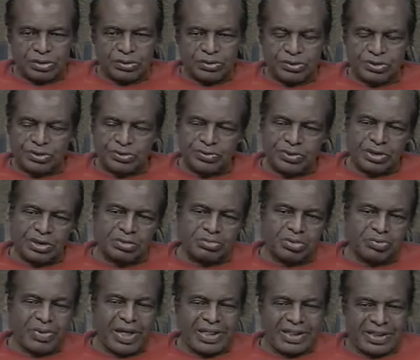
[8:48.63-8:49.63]
twos, threes,
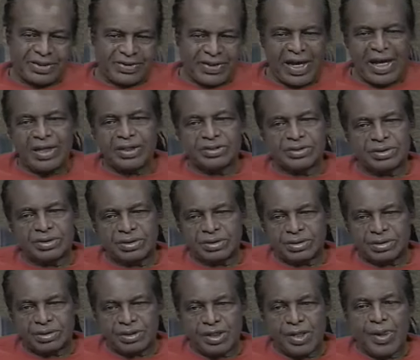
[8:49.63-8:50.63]
but by the
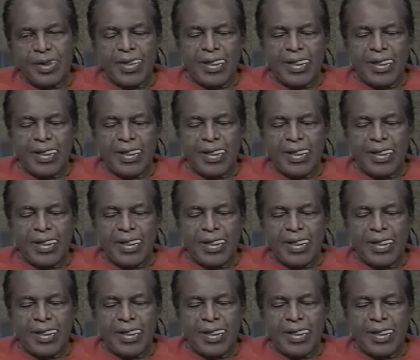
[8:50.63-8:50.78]
thousands, you see.